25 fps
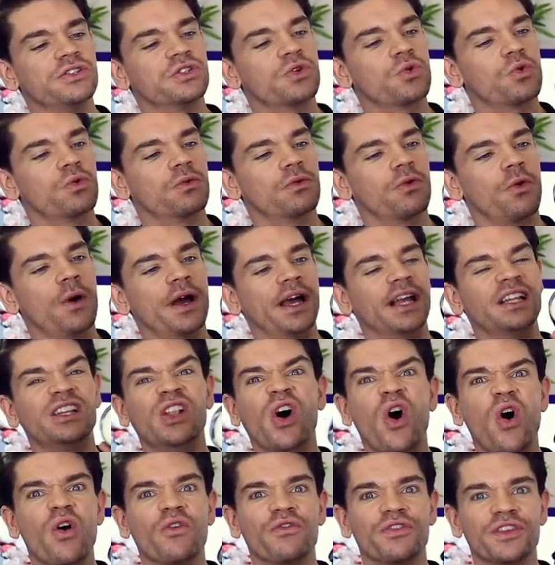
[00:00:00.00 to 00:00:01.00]
used quite a
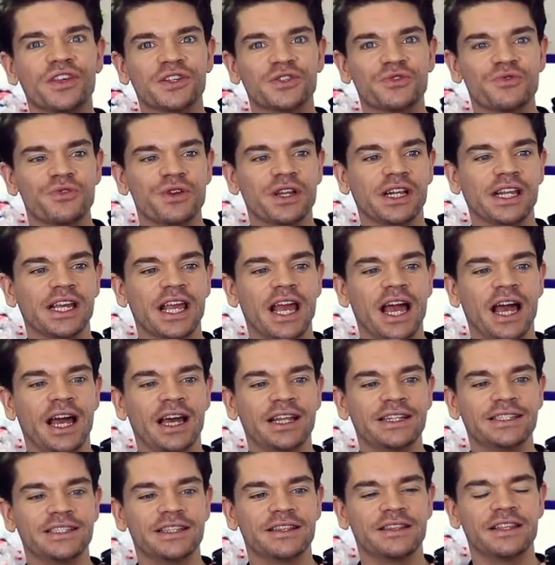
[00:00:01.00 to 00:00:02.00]
lot of this really,
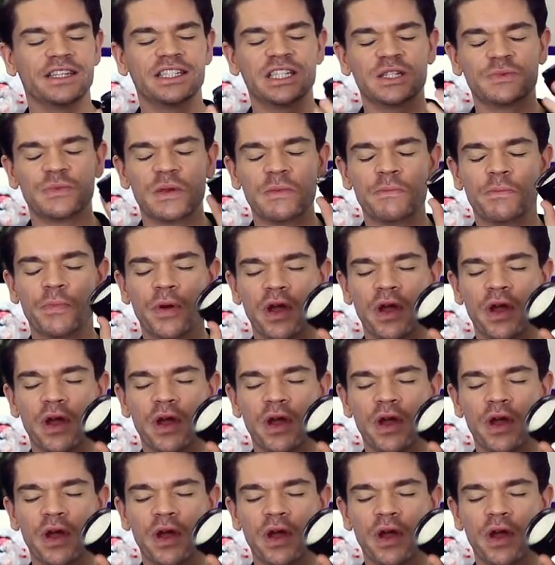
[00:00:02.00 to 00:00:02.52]
and this has been